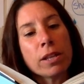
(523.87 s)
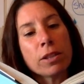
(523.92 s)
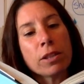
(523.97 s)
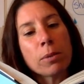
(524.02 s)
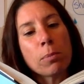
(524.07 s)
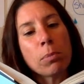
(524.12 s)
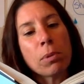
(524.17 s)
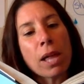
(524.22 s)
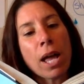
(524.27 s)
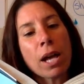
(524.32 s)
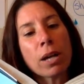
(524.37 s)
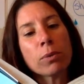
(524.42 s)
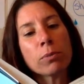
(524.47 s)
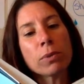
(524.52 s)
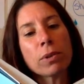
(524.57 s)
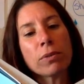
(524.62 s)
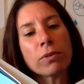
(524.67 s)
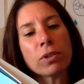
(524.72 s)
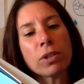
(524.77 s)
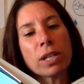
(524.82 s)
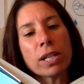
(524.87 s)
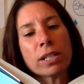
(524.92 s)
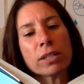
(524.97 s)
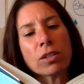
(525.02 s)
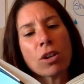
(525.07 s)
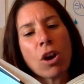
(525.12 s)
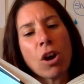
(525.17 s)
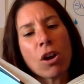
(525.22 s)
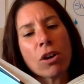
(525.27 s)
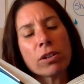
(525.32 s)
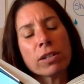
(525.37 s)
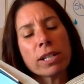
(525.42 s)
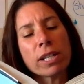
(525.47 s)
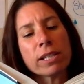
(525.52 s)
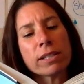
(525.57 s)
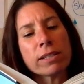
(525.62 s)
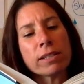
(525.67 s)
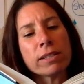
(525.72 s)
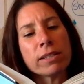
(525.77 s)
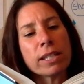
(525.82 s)
The black river is hard
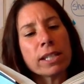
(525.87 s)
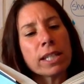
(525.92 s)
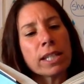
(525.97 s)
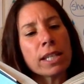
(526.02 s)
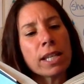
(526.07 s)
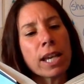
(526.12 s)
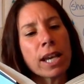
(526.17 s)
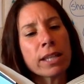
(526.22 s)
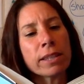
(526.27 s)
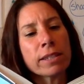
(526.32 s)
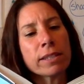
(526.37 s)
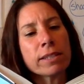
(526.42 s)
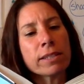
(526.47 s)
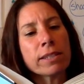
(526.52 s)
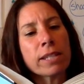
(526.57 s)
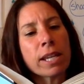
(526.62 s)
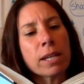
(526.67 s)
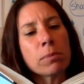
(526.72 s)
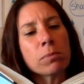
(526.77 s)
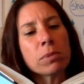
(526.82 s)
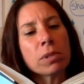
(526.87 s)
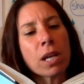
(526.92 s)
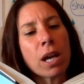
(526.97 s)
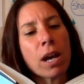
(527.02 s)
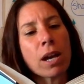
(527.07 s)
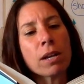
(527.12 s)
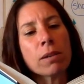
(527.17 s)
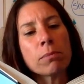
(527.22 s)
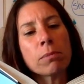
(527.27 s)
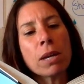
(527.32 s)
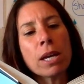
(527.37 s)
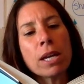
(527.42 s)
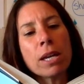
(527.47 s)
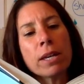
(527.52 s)
and sticky at the same time.